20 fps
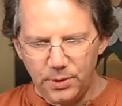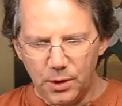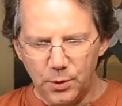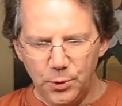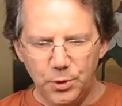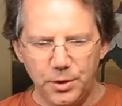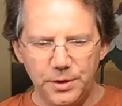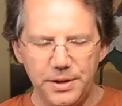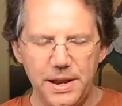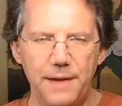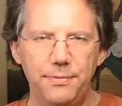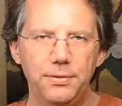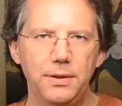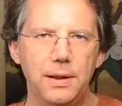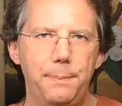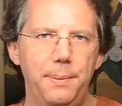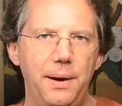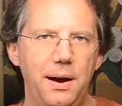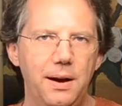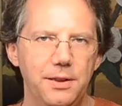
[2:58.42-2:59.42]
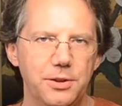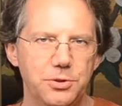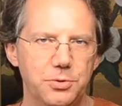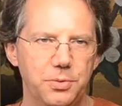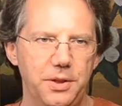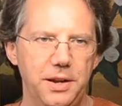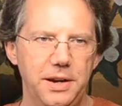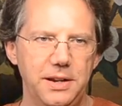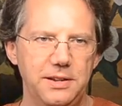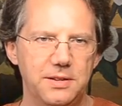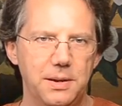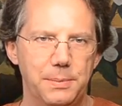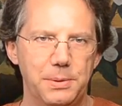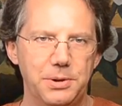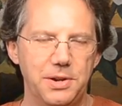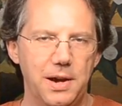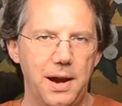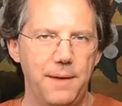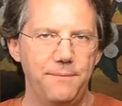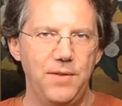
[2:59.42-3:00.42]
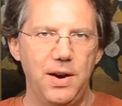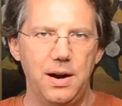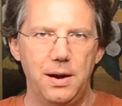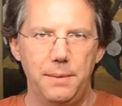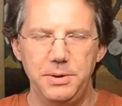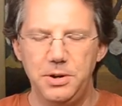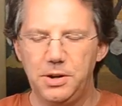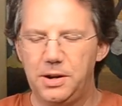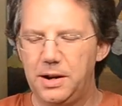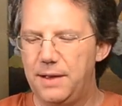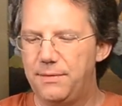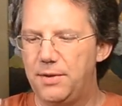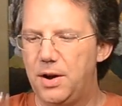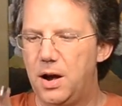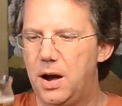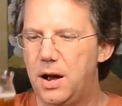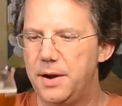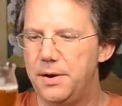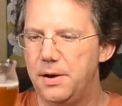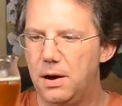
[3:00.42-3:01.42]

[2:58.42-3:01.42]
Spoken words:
You could definitely pair this with any summertime fare. I mean, you can have a hot